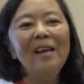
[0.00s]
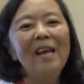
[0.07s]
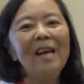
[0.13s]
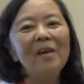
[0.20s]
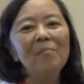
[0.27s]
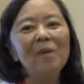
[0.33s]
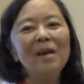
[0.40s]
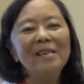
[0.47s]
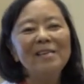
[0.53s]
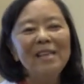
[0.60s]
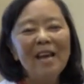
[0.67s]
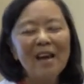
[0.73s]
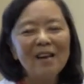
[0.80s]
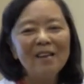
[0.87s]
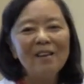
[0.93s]
And my
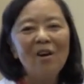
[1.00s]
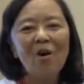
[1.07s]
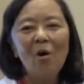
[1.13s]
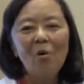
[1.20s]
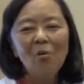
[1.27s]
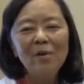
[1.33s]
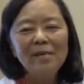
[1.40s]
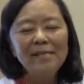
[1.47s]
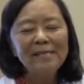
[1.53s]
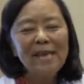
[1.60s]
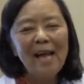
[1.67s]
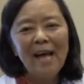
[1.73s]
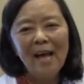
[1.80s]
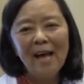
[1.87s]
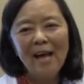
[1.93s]
dad always
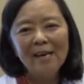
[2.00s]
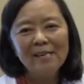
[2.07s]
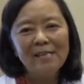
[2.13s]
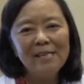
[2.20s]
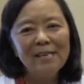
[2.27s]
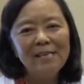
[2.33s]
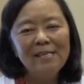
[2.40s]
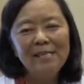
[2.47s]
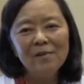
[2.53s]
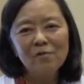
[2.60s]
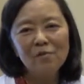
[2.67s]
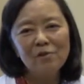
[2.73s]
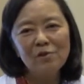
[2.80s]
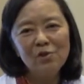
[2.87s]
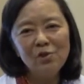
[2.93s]
had
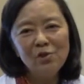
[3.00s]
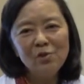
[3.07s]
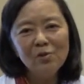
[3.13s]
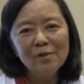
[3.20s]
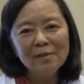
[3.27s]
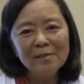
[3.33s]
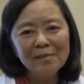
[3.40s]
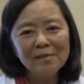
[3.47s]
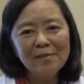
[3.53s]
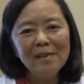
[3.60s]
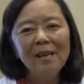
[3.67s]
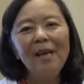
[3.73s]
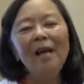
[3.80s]
different students